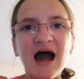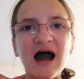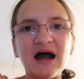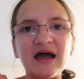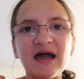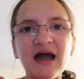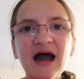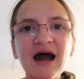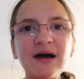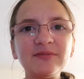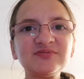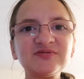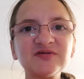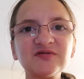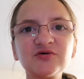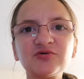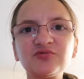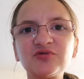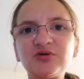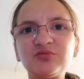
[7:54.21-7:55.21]
I
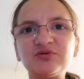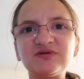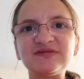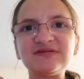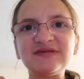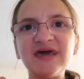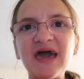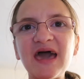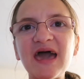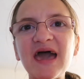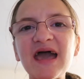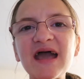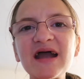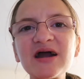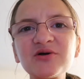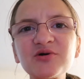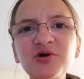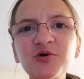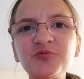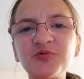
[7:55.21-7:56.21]
absolutely was
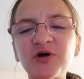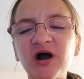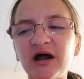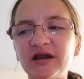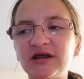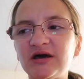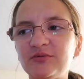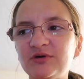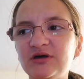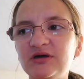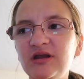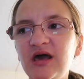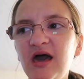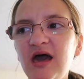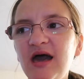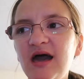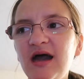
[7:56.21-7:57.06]
terrified of it.